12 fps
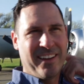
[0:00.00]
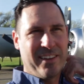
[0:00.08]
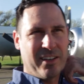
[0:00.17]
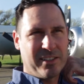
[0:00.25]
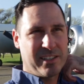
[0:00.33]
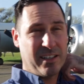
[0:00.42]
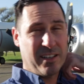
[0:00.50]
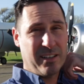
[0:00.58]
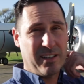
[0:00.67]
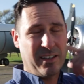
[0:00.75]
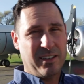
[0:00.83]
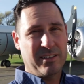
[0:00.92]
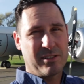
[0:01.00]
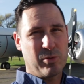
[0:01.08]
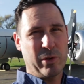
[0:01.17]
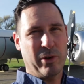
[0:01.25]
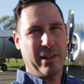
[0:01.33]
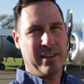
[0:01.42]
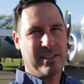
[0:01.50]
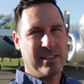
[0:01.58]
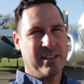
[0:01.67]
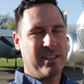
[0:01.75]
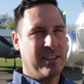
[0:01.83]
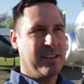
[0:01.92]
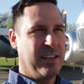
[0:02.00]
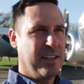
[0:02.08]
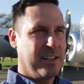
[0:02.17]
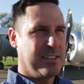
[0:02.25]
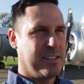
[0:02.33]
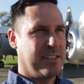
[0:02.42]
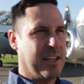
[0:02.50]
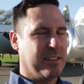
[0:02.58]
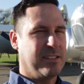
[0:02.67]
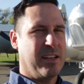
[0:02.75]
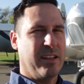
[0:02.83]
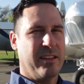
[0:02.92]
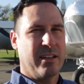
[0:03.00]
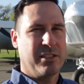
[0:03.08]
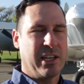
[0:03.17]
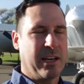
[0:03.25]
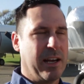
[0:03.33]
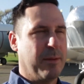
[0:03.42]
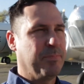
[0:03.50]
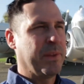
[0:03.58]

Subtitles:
there's a sweet one of these sitting outside there. Check it out.